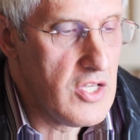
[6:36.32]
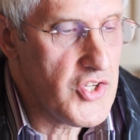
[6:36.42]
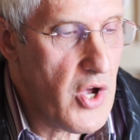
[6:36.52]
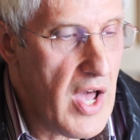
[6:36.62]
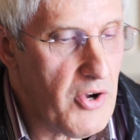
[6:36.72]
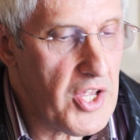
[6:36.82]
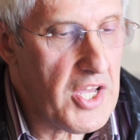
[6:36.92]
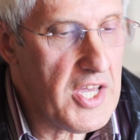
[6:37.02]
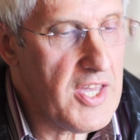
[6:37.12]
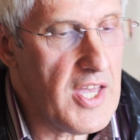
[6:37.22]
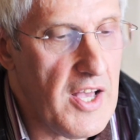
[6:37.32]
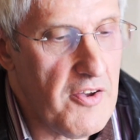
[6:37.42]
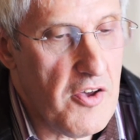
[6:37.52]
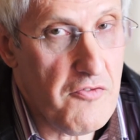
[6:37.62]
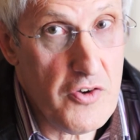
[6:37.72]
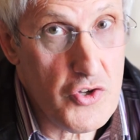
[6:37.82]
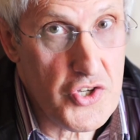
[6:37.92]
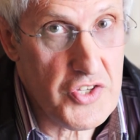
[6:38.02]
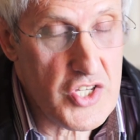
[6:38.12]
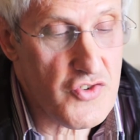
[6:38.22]
So how can I
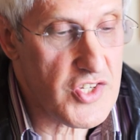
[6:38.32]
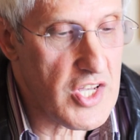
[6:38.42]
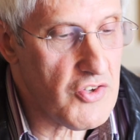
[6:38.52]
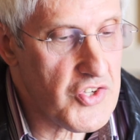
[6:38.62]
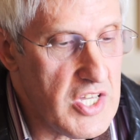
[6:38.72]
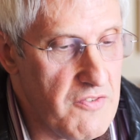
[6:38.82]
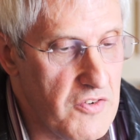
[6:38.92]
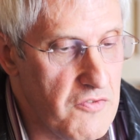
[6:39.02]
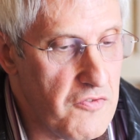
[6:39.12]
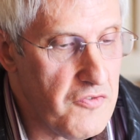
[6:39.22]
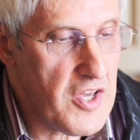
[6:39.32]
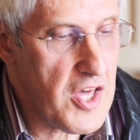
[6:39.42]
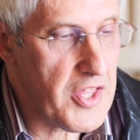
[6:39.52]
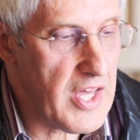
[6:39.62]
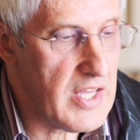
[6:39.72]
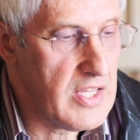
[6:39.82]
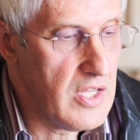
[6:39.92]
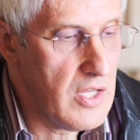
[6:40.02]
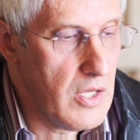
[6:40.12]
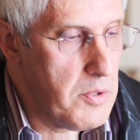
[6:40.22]
filter these results even further?
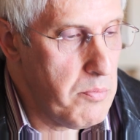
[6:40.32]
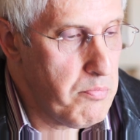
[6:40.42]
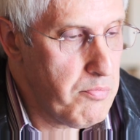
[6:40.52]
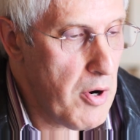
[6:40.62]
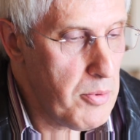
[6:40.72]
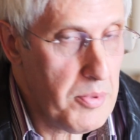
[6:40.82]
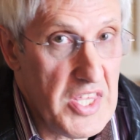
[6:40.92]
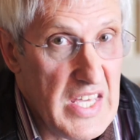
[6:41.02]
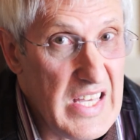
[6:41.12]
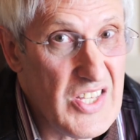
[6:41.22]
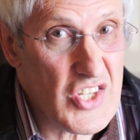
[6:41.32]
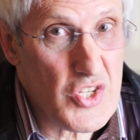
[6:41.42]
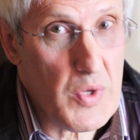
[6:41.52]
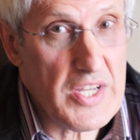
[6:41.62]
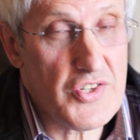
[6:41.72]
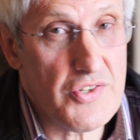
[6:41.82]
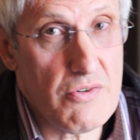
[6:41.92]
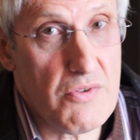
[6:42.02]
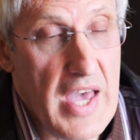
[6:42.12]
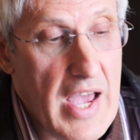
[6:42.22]
Probably the easiest way to
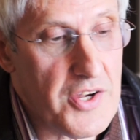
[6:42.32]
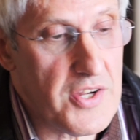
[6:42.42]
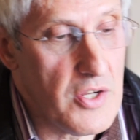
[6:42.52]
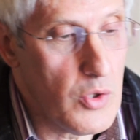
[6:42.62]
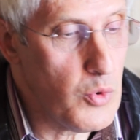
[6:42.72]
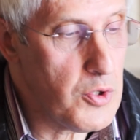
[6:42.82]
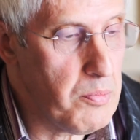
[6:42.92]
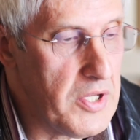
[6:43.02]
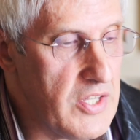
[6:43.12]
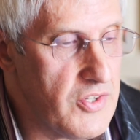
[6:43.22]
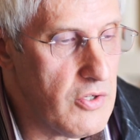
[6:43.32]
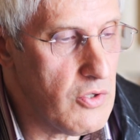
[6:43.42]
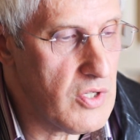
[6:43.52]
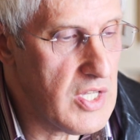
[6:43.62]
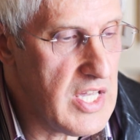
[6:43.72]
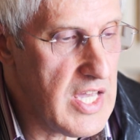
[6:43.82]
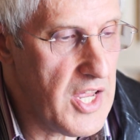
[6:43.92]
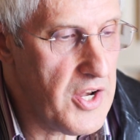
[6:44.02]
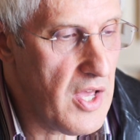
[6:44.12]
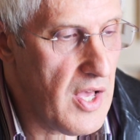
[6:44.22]
do that would be to key
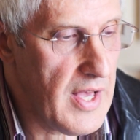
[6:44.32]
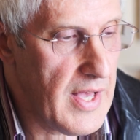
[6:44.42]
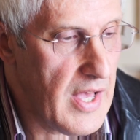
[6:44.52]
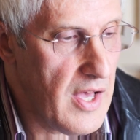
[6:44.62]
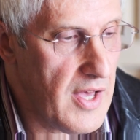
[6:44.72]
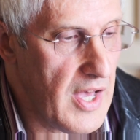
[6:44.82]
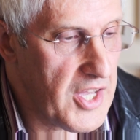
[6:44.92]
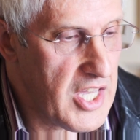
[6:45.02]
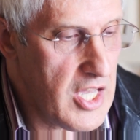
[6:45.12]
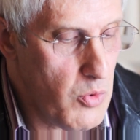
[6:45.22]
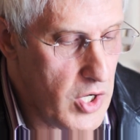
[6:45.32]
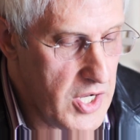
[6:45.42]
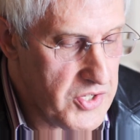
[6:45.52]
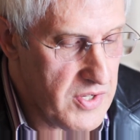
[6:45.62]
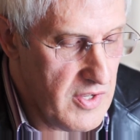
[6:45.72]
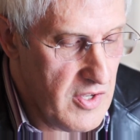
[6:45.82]
in a keyword,